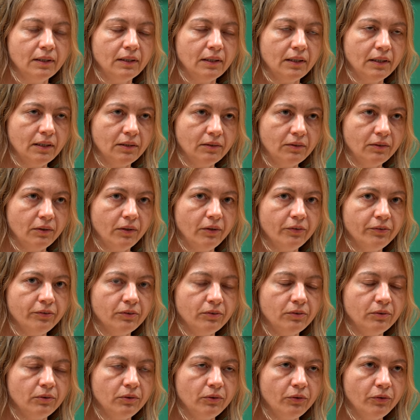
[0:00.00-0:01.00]
and also
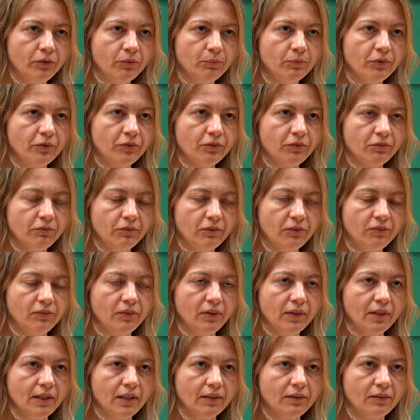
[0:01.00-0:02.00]
to use more
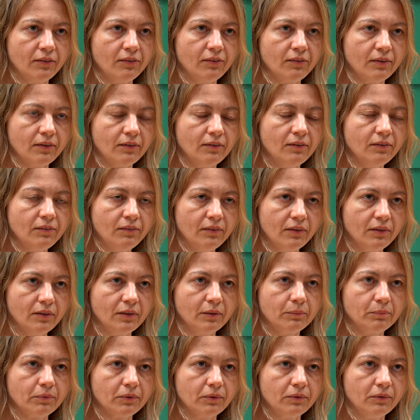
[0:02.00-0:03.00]
sophisticated statistical
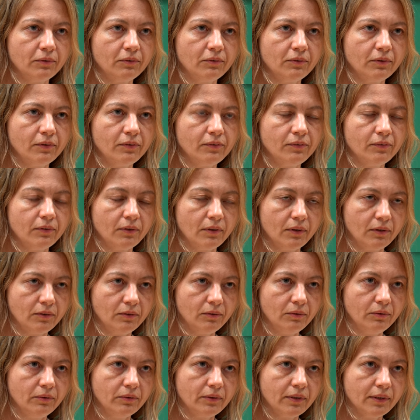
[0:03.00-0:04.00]
approaches
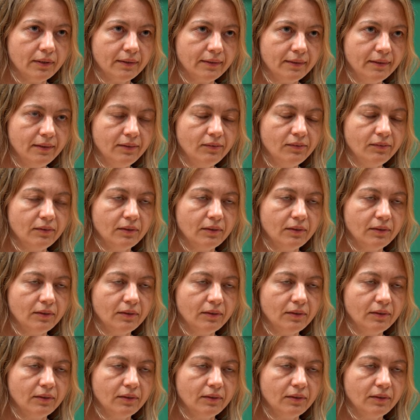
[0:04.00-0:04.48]
to look at this,